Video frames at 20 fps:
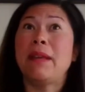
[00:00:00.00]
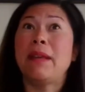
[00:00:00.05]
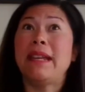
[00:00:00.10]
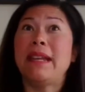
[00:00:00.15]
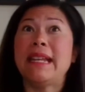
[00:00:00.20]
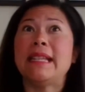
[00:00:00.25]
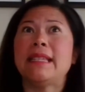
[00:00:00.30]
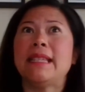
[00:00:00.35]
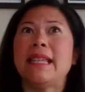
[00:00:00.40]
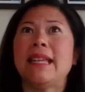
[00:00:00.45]
I
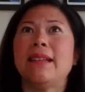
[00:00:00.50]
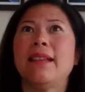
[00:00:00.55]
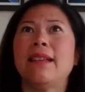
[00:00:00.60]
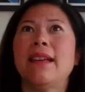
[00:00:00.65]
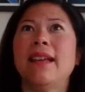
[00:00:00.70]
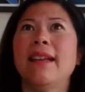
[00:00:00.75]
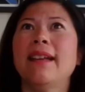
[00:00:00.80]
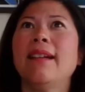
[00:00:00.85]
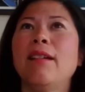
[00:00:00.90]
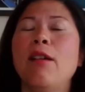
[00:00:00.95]
mean, it did,
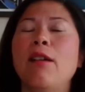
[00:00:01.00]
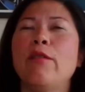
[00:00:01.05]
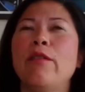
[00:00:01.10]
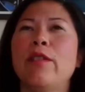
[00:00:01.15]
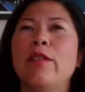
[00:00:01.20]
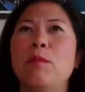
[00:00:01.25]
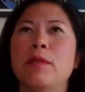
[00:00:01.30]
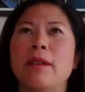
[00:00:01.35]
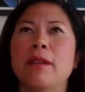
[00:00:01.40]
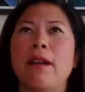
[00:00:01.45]

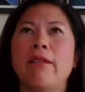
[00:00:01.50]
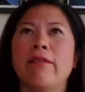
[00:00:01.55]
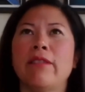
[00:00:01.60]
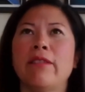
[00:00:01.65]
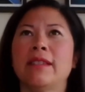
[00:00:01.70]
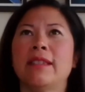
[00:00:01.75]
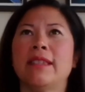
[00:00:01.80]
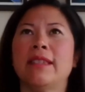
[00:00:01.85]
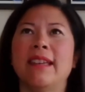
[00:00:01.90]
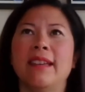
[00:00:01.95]
COVID was
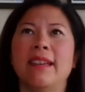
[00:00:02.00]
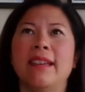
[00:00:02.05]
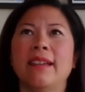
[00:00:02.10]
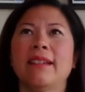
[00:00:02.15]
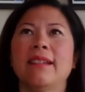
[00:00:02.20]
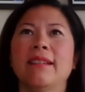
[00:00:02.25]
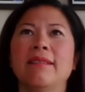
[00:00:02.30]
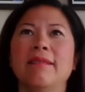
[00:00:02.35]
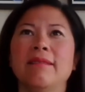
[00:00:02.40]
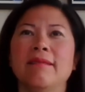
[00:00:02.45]
obviously
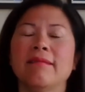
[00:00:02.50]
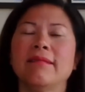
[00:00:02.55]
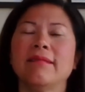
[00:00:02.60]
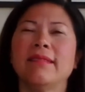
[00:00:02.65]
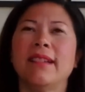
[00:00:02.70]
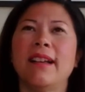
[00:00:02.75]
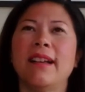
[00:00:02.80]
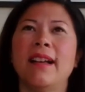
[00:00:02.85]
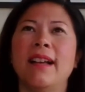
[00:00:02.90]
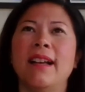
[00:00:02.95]

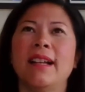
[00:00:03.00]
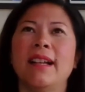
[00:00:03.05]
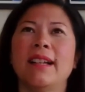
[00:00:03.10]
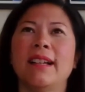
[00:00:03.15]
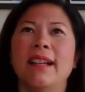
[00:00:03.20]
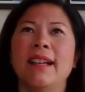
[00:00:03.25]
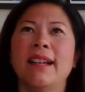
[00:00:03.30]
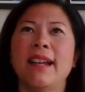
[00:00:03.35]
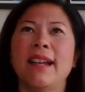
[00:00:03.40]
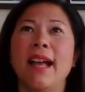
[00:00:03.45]

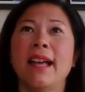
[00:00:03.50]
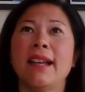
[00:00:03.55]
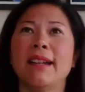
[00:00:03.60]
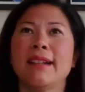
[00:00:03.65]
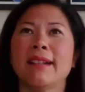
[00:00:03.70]
uh, an